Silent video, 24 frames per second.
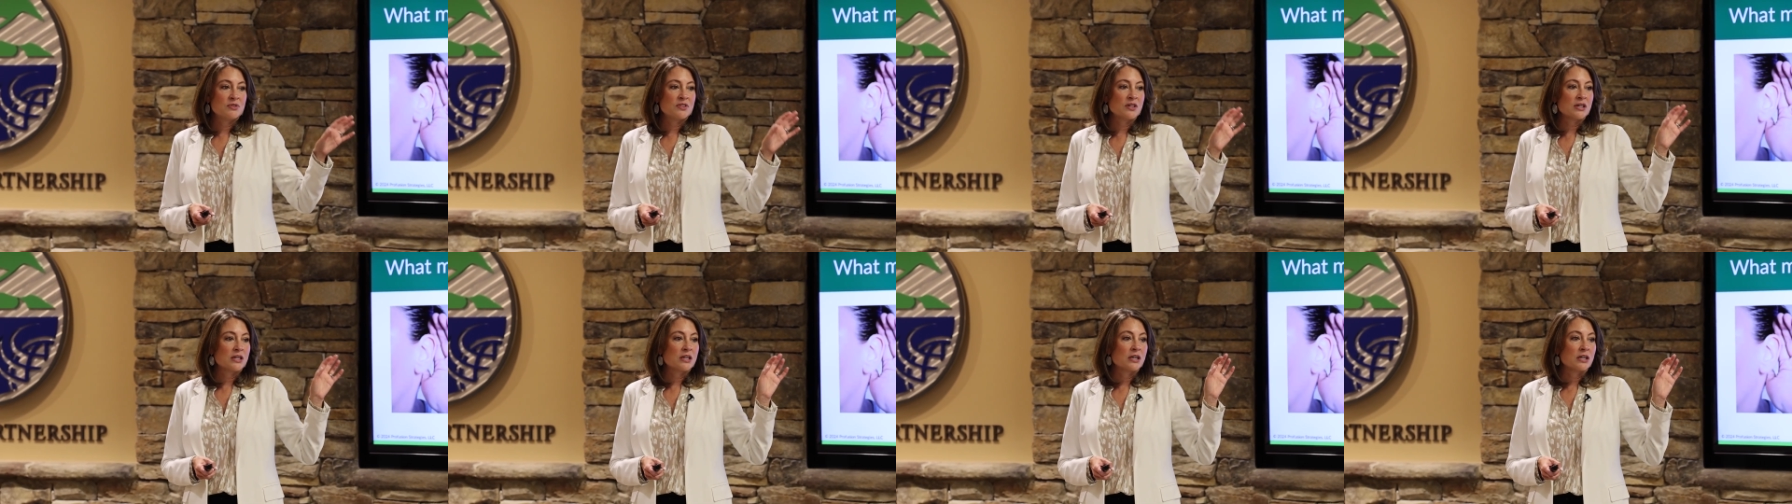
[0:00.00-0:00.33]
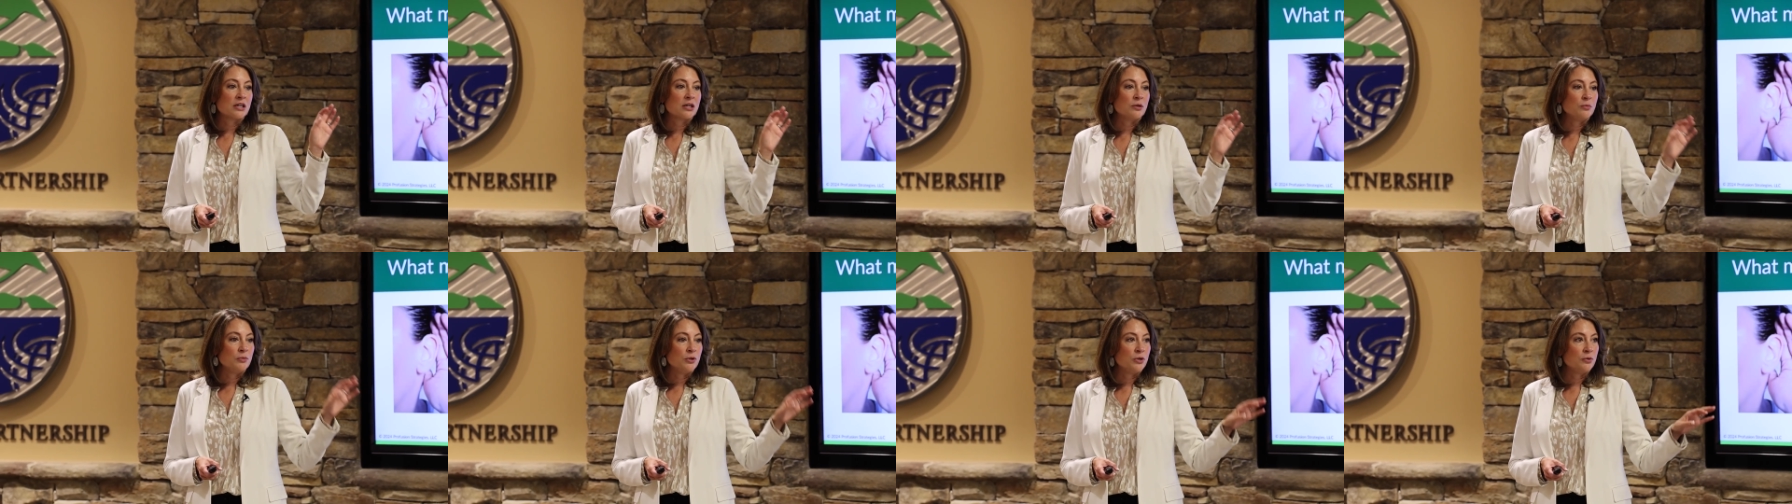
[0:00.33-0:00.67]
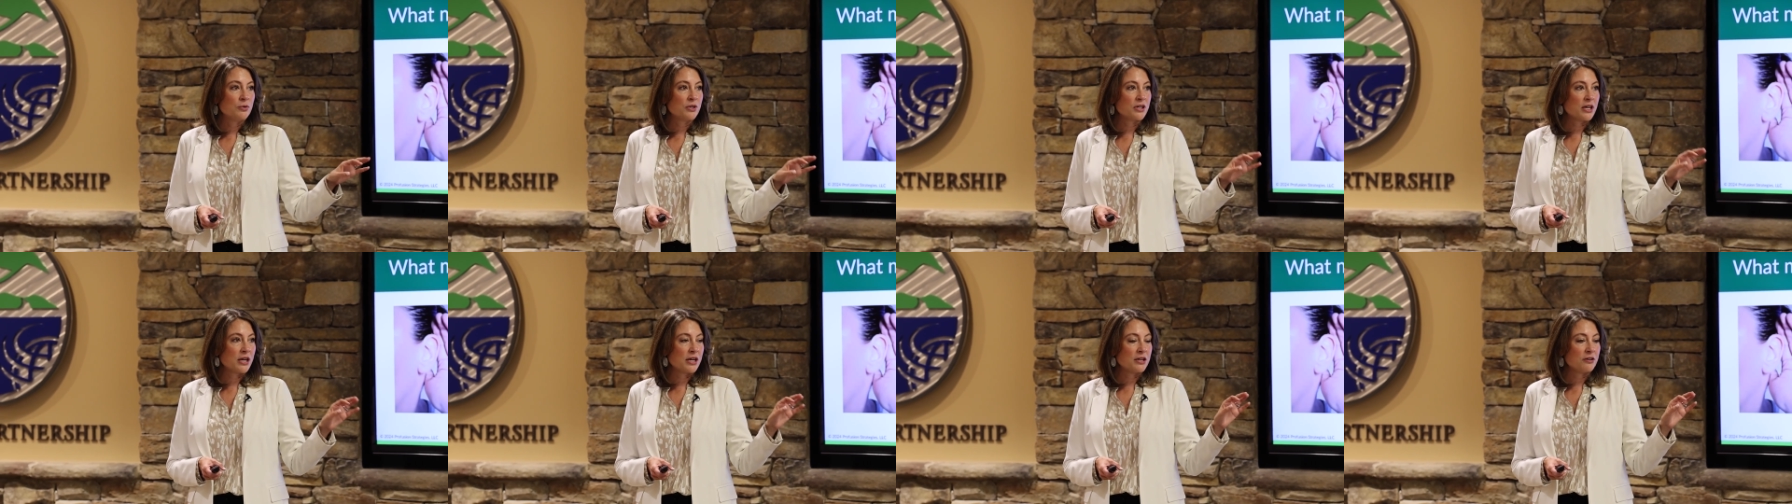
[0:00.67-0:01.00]
that can
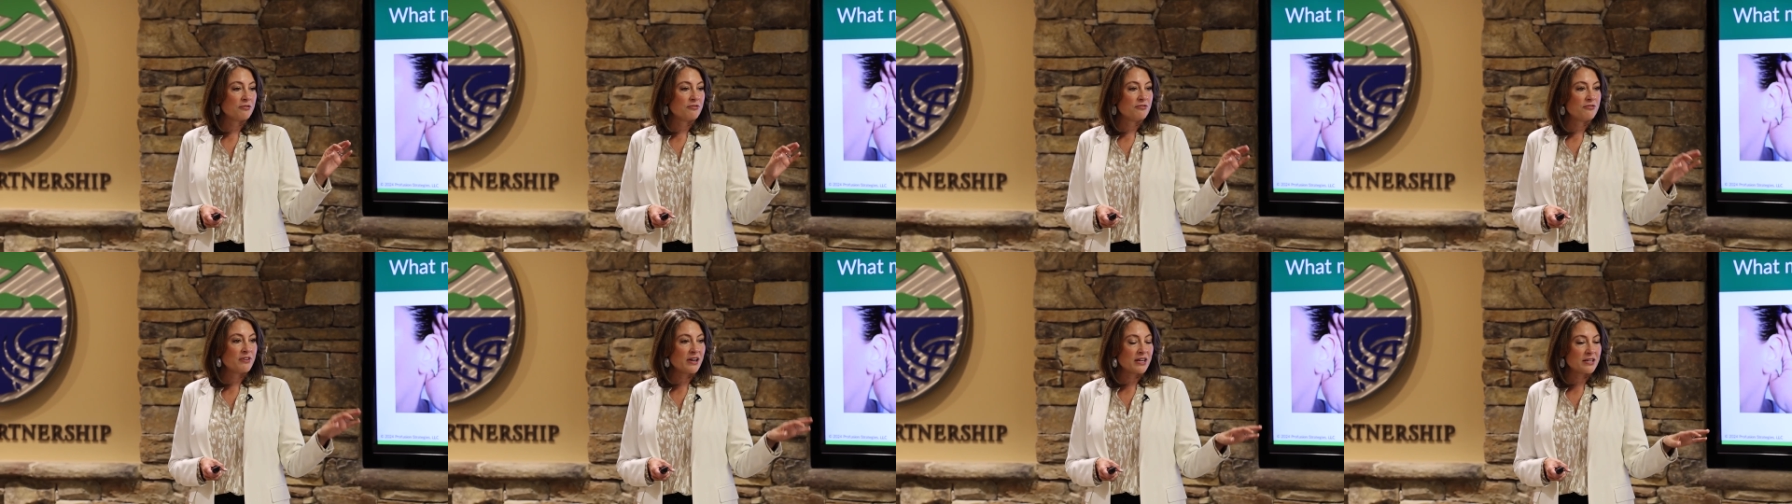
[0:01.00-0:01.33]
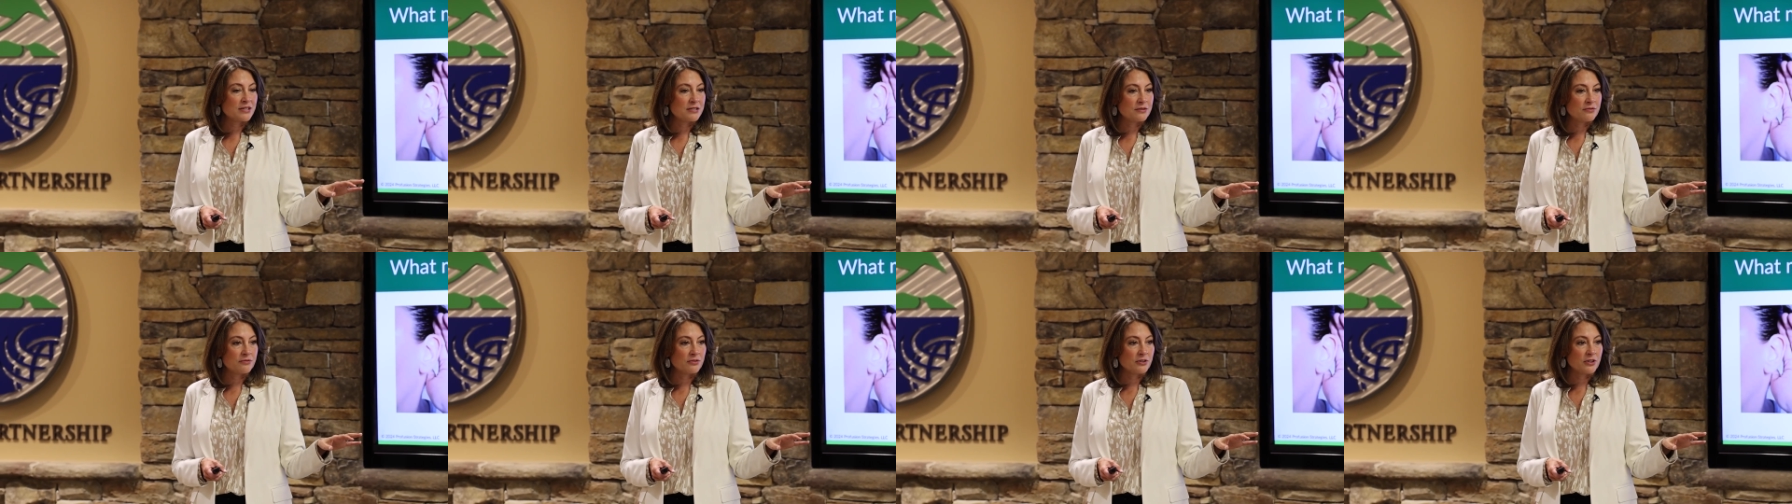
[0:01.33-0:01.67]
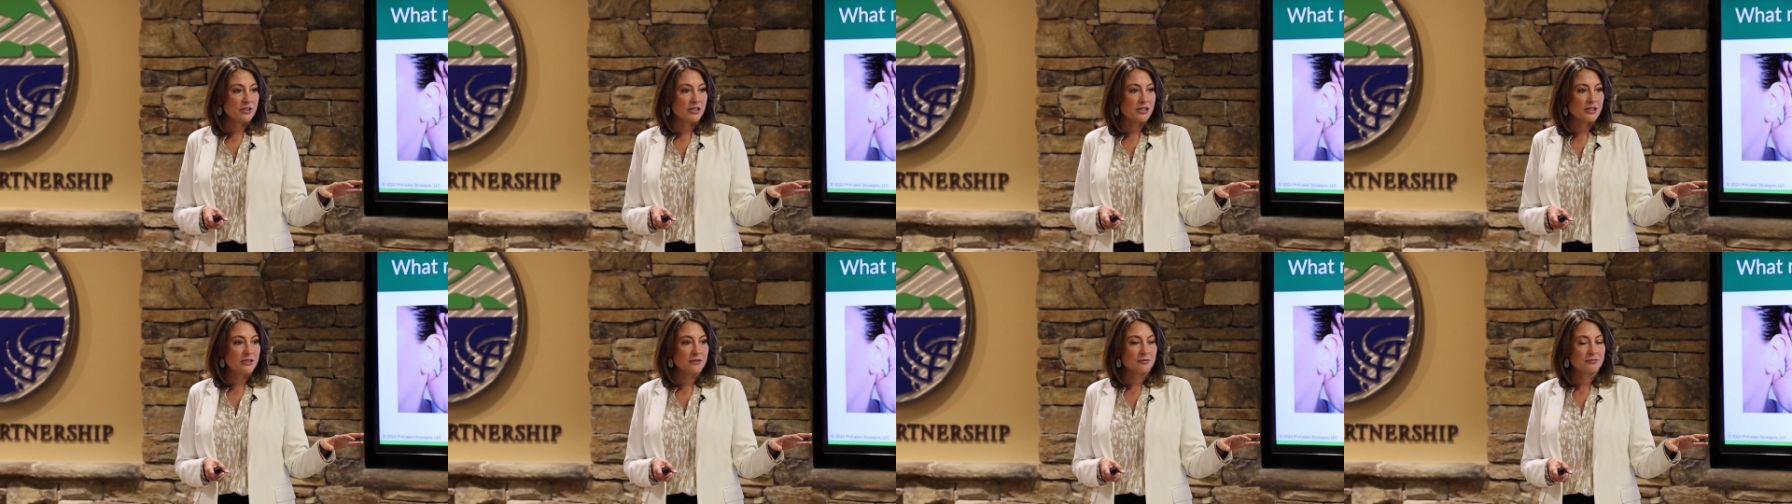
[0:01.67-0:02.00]
communicate
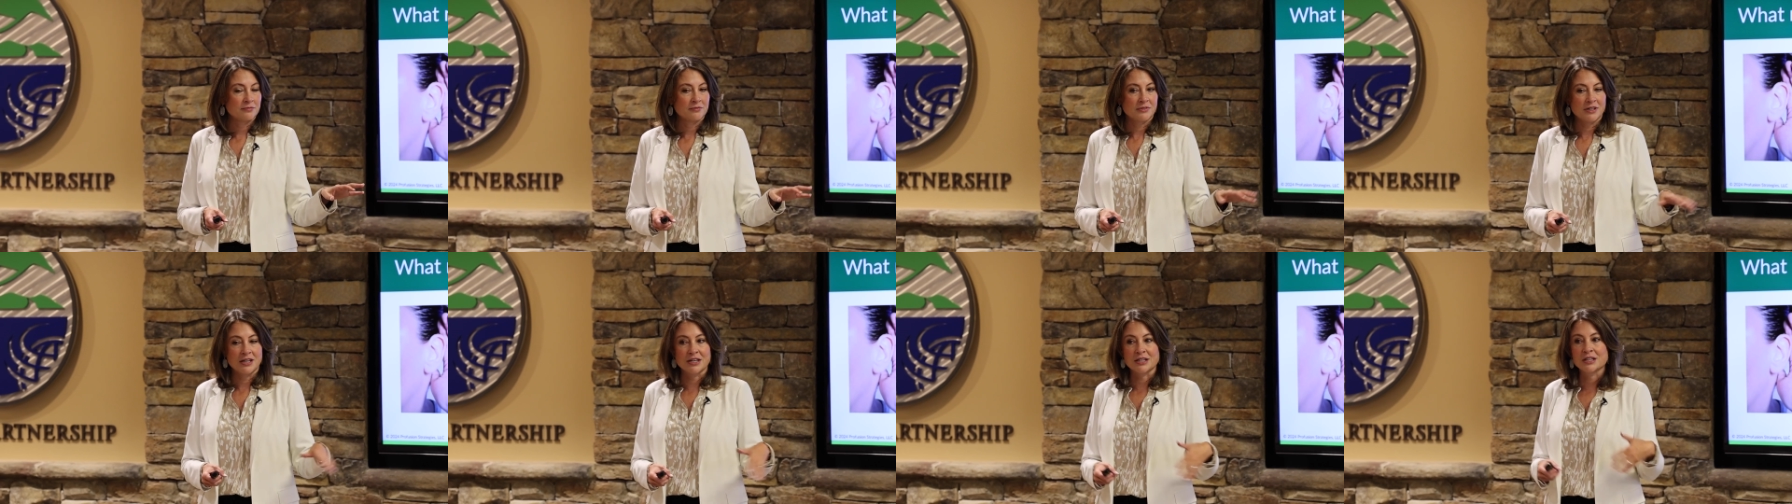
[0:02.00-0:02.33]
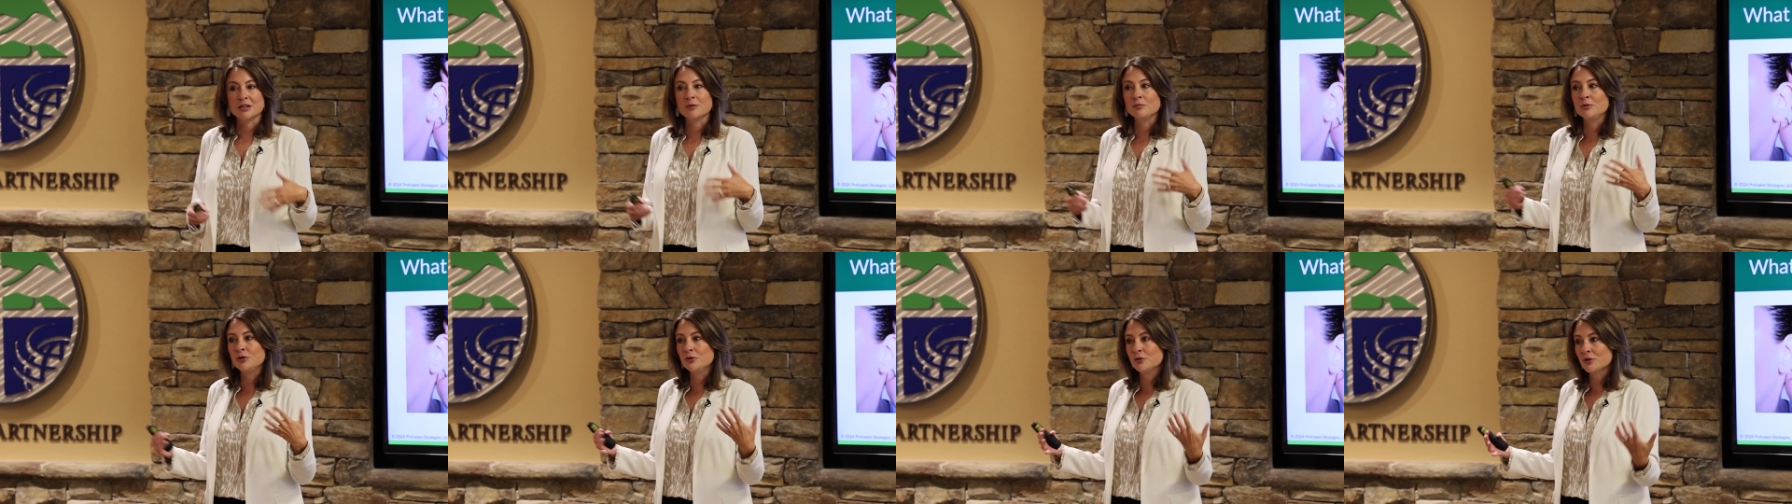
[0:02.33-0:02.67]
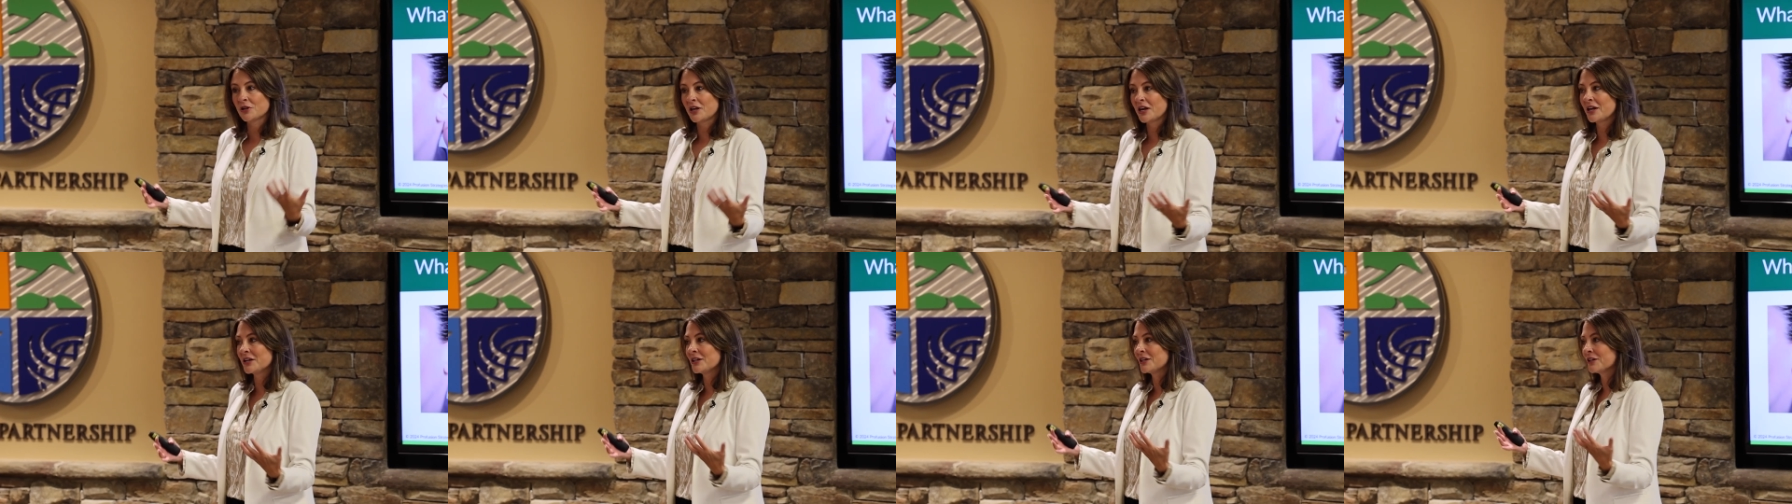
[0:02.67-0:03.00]
effectively and
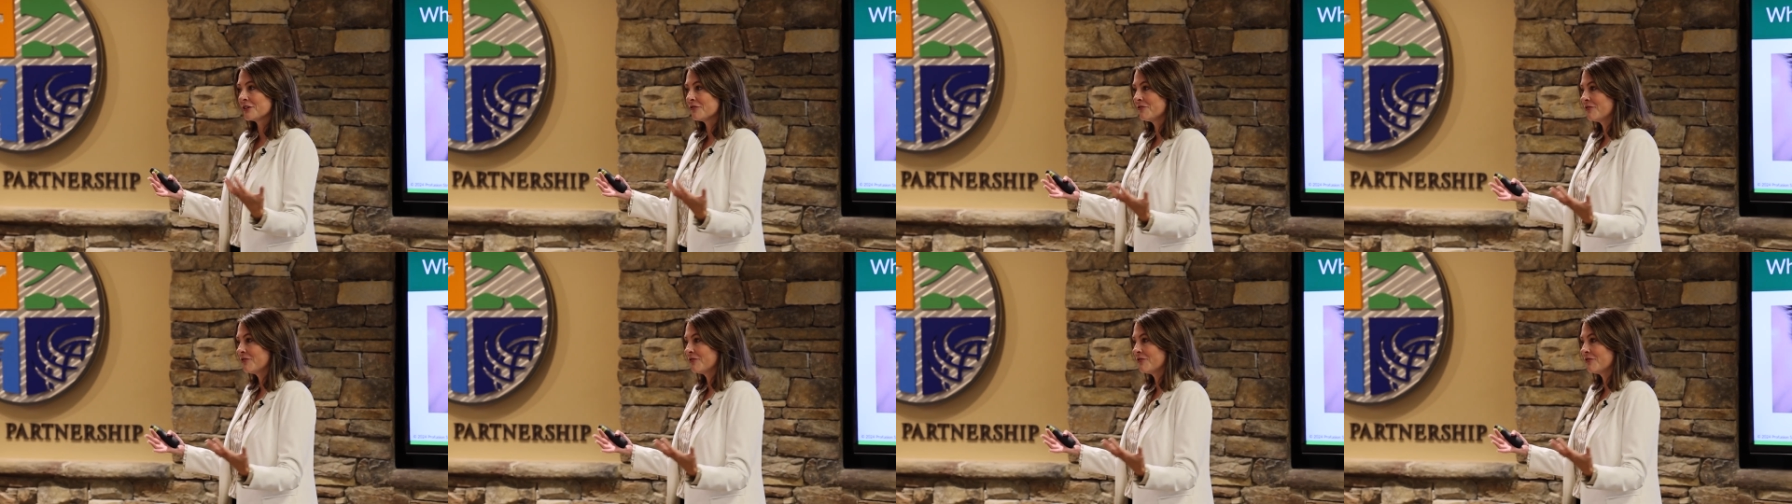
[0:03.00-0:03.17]
communicating